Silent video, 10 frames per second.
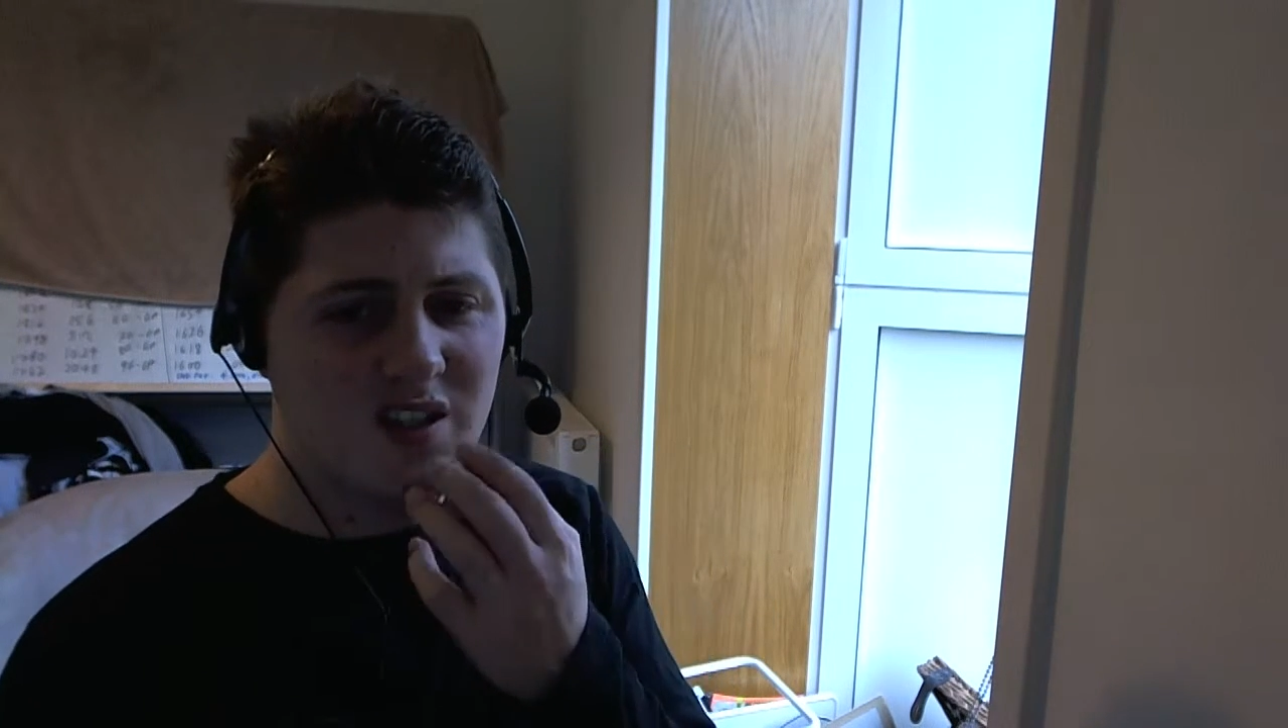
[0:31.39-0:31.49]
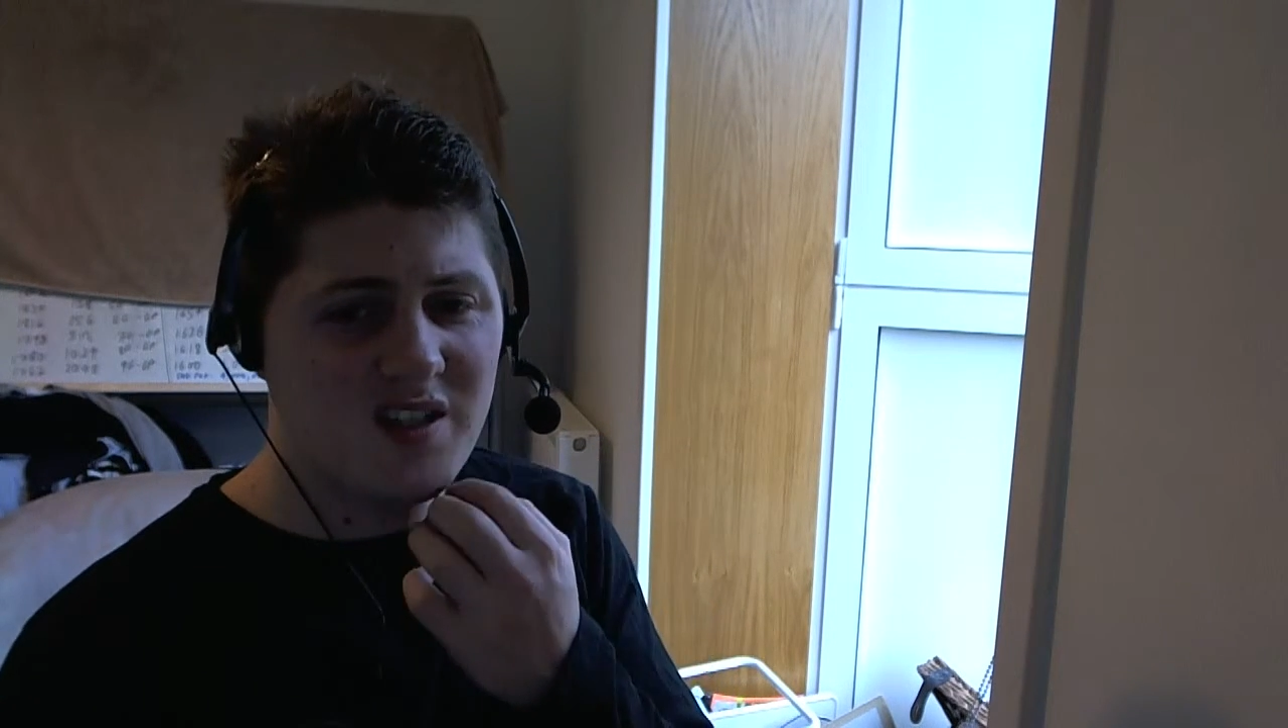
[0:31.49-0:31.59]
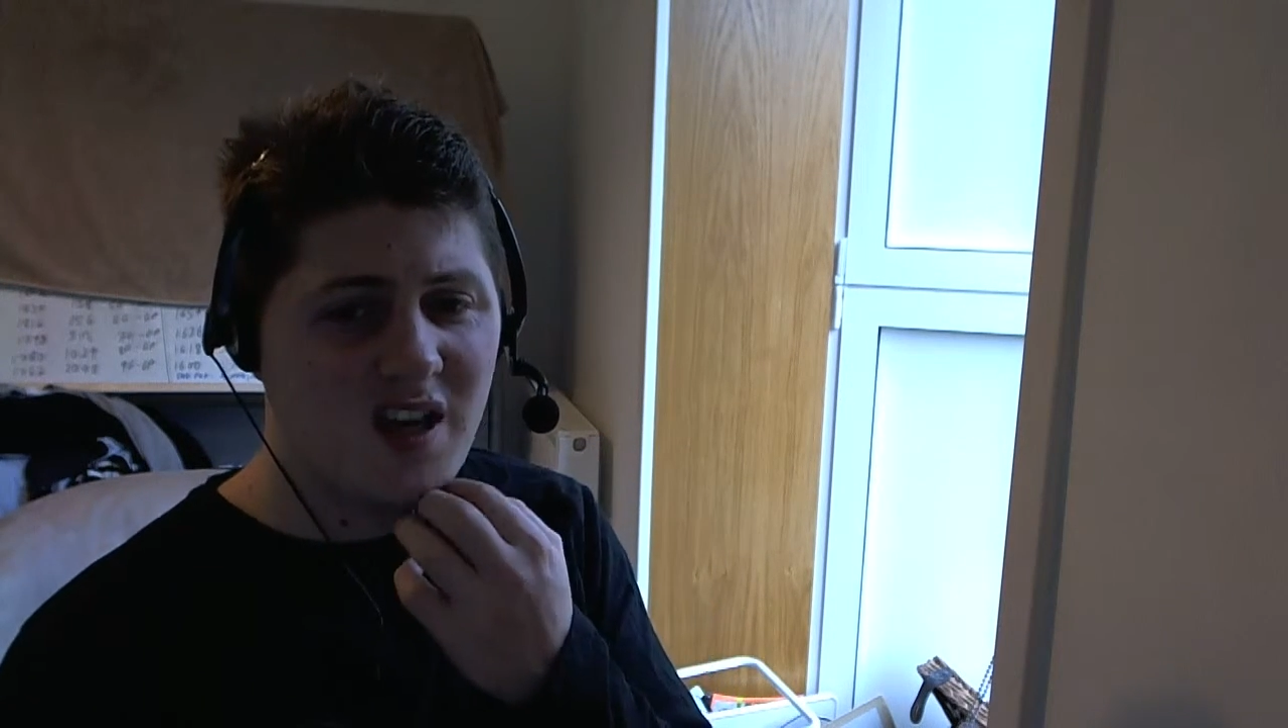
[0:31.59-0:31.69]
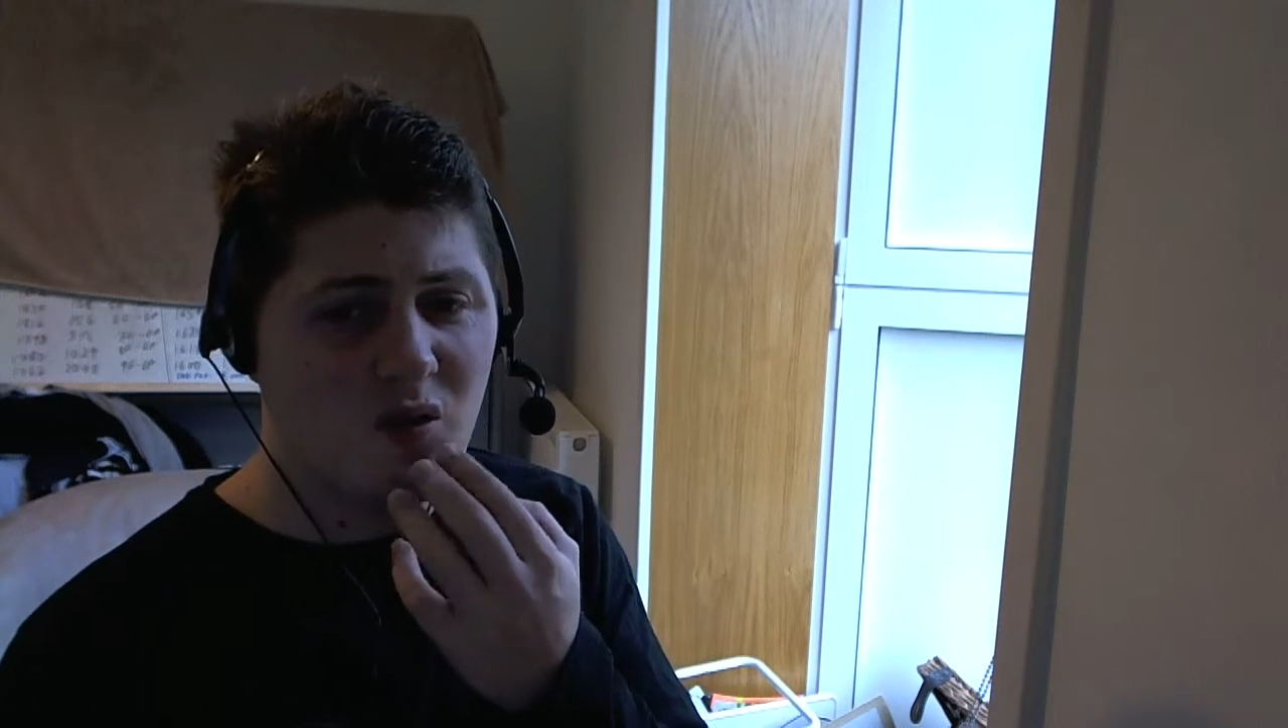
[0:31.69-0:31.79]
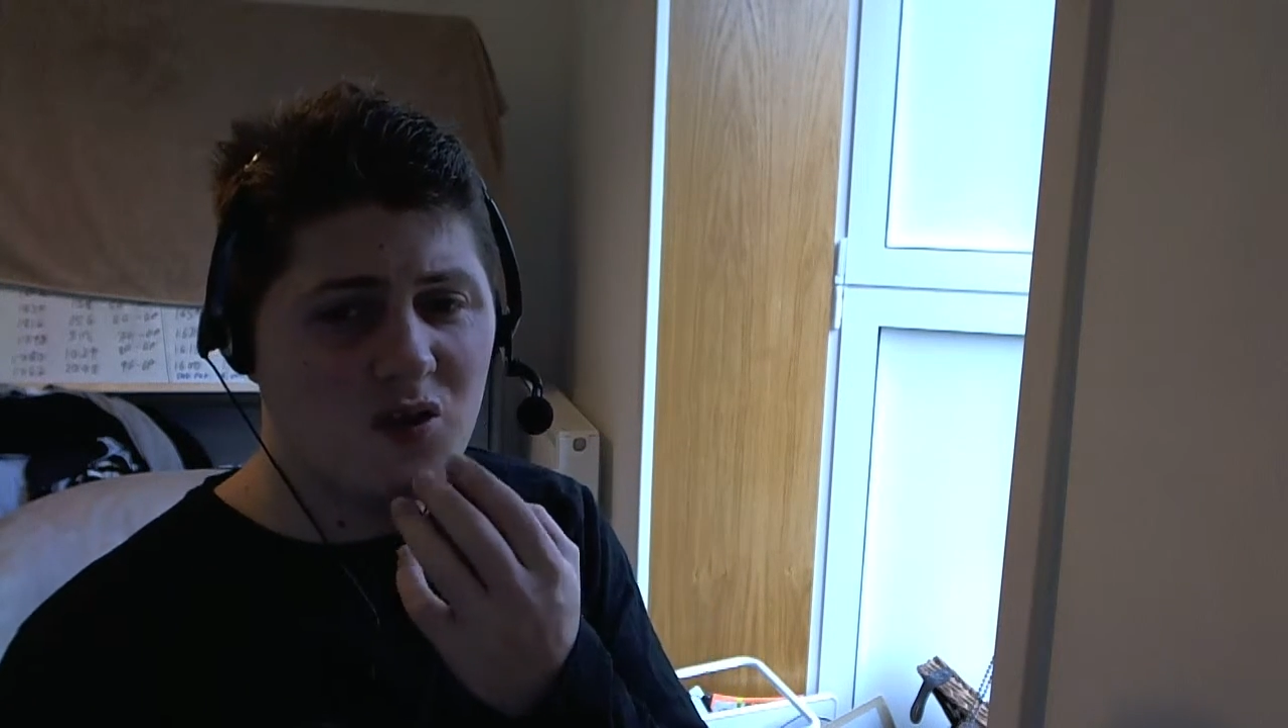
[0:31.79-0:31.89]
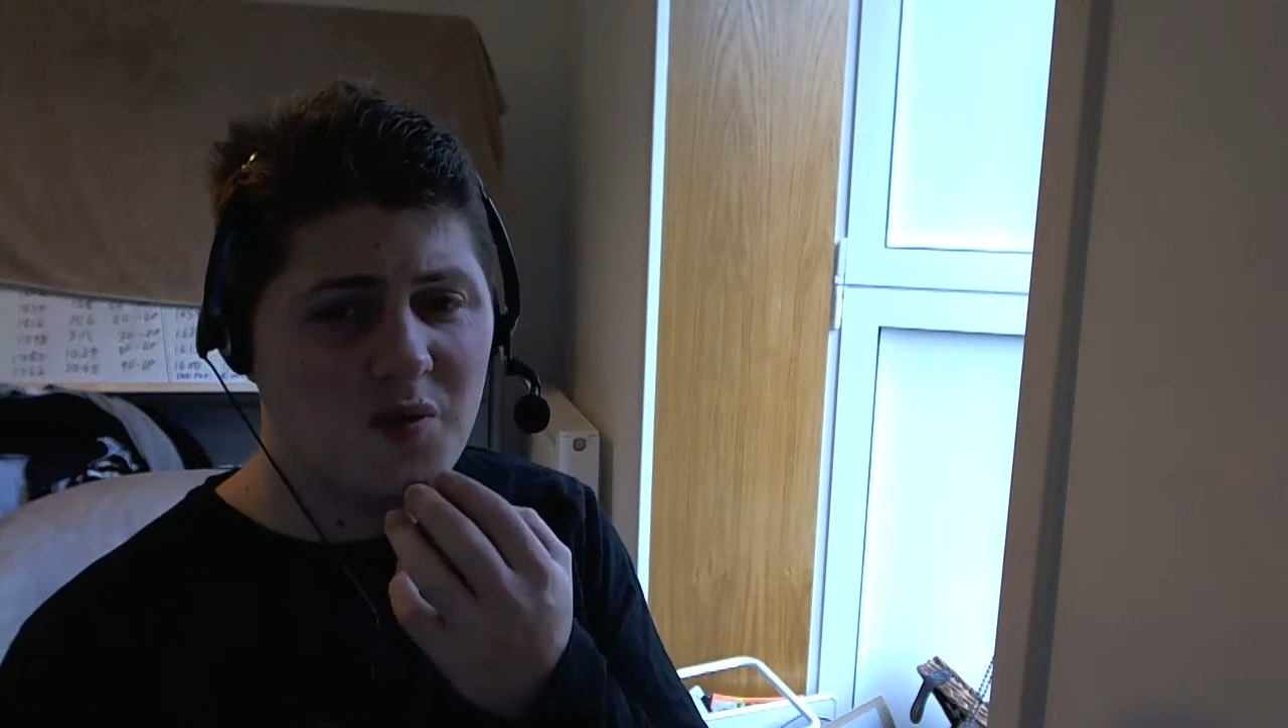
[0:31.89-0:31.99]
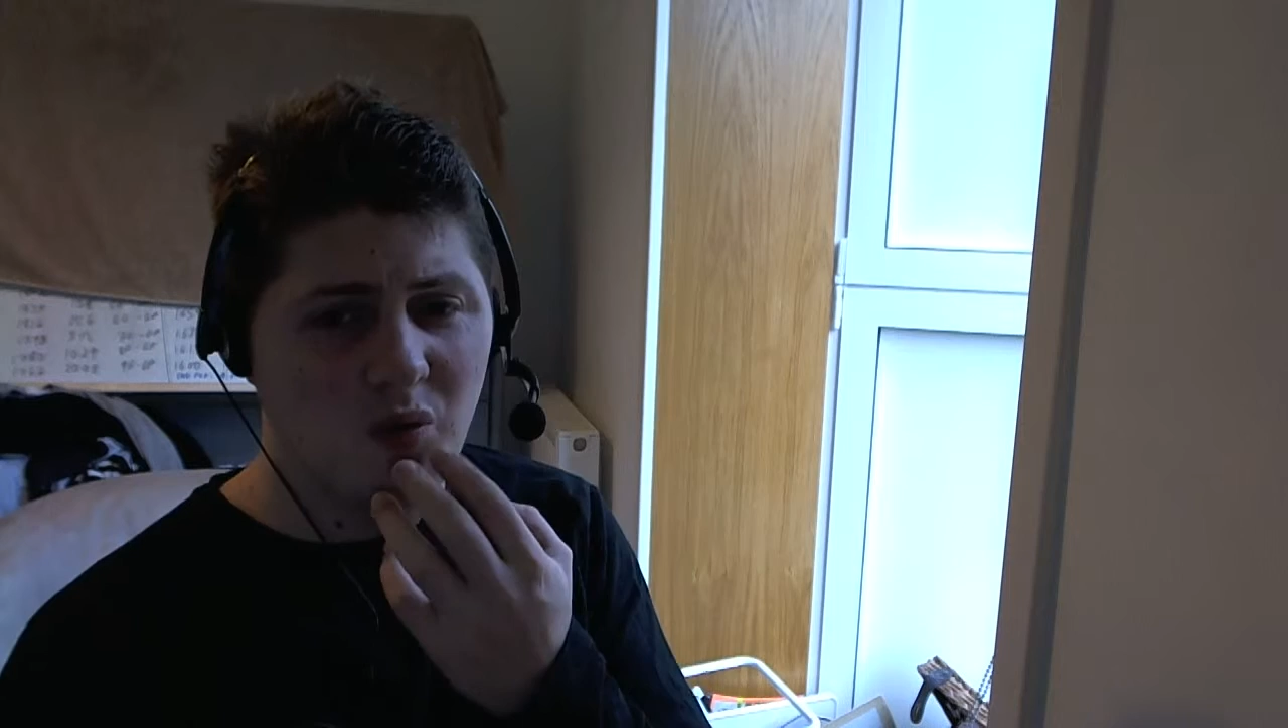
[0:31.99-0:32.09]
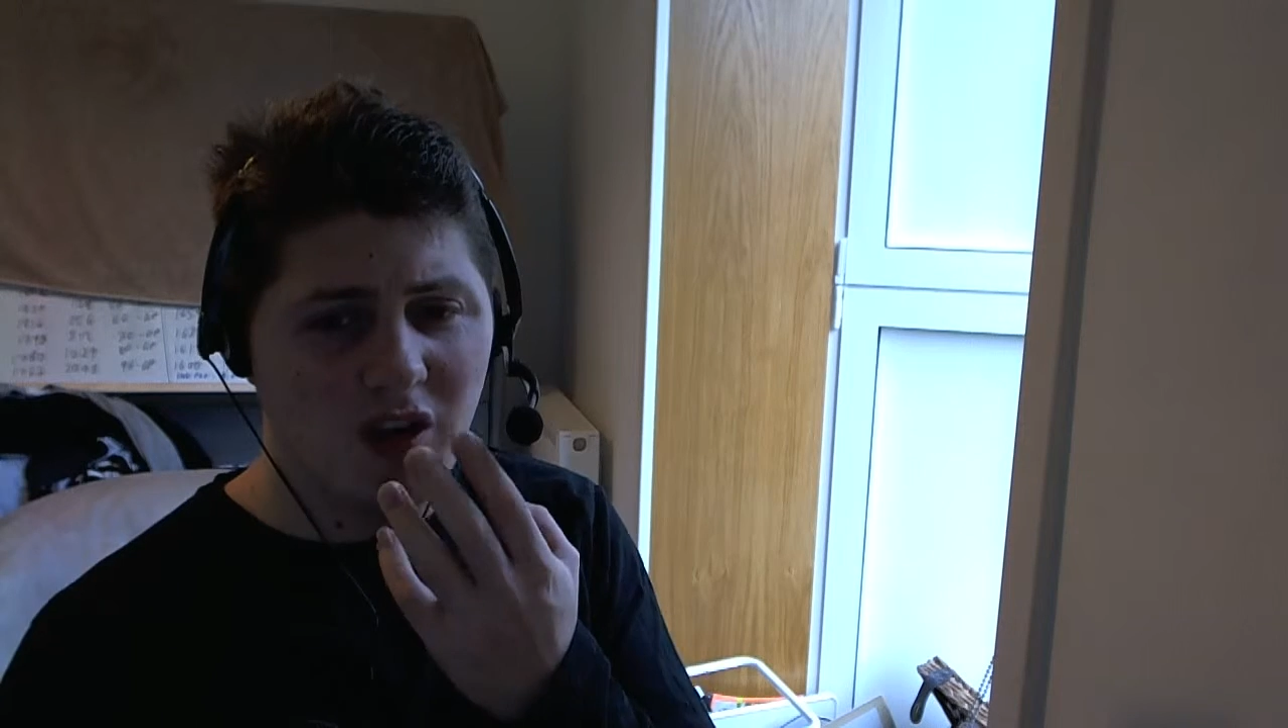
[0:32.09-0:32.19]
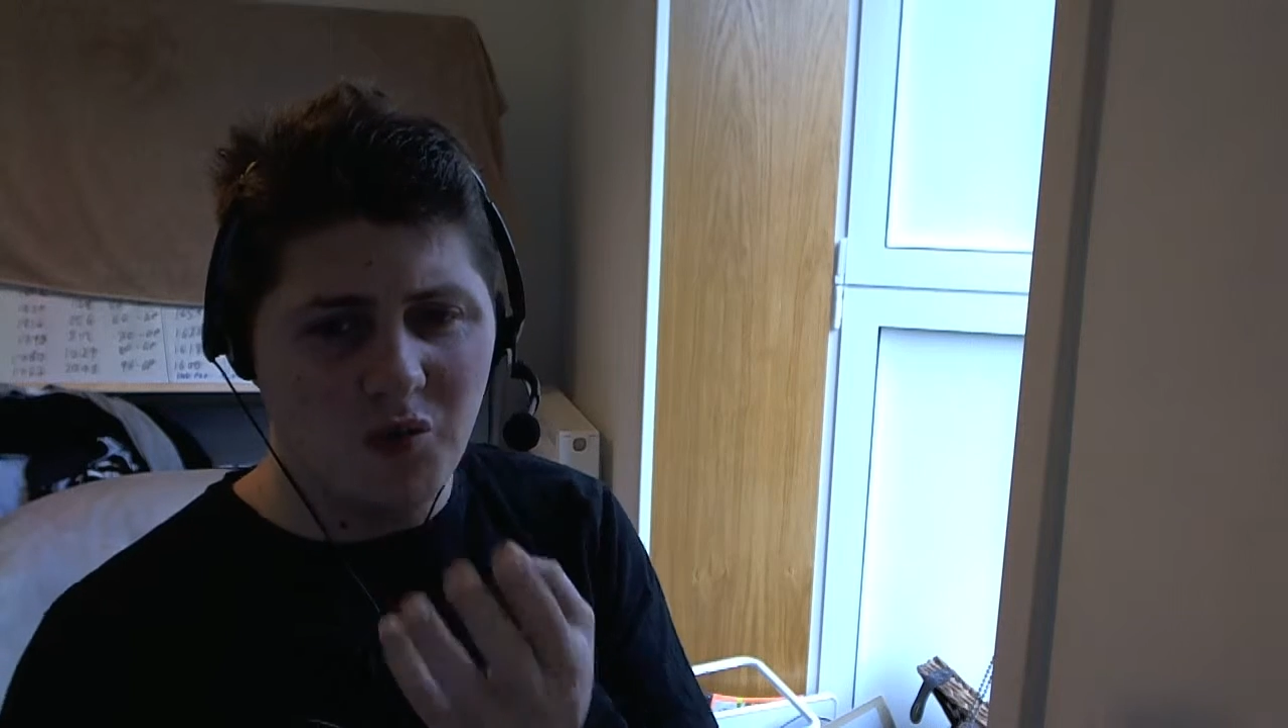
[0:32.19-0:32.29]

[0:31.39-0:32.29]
tells me what